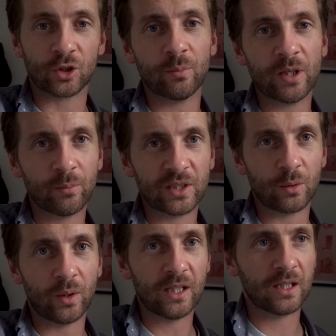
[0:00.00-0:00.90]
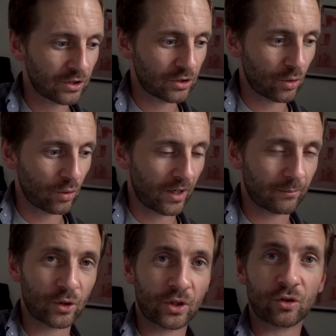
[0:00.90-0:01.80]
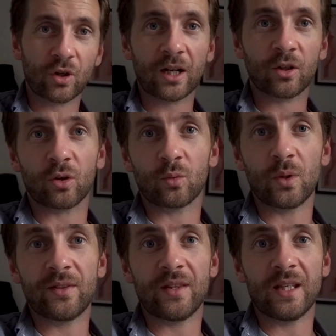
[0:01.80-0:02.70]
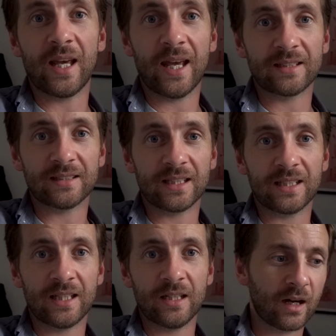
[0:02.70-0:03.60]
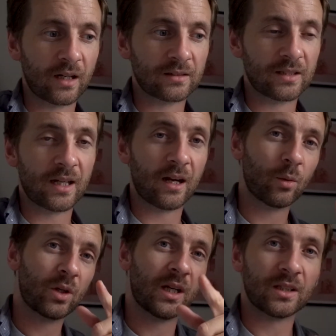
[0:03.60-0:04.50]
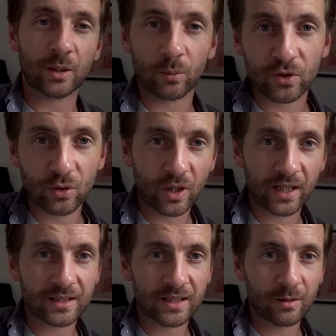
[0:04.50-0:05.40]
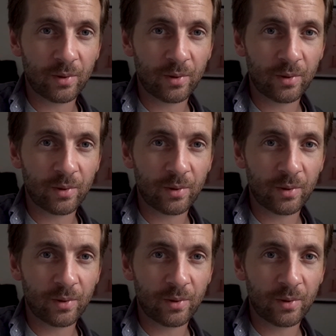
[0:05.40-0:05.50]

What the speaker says: going to be a busy week, so I'm going to crack on with the editing here, and I will catch up with you guys in a